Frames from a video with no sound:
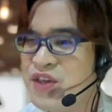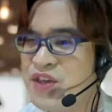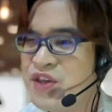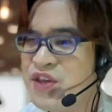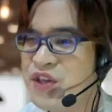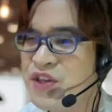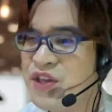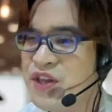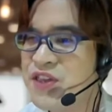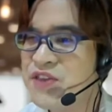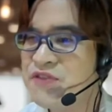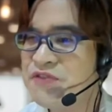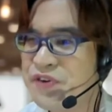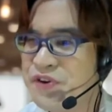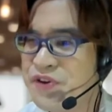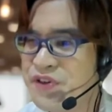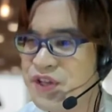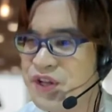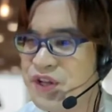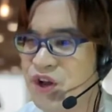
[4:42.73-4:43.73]
Newton's
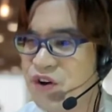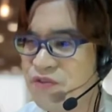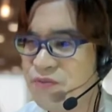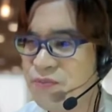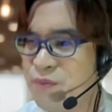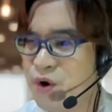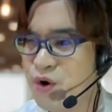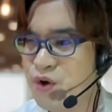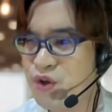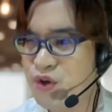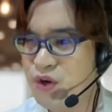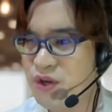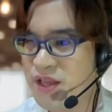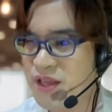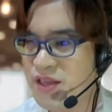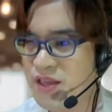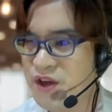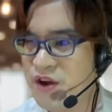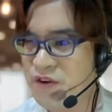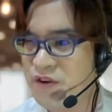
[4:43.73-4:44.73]
first law of motion
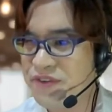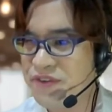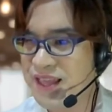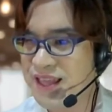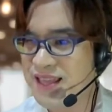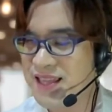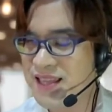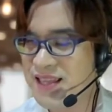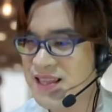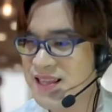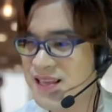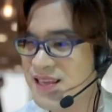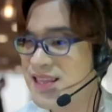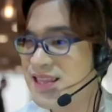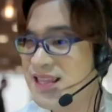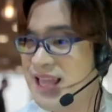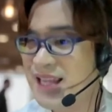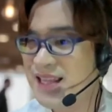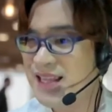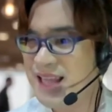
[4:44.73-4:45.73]
is often
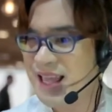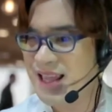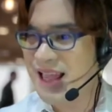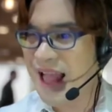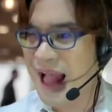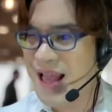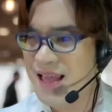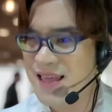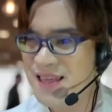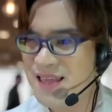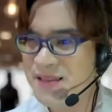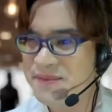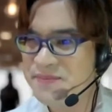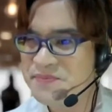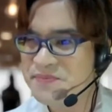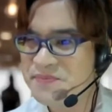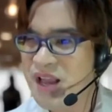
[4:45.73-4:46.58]
stated as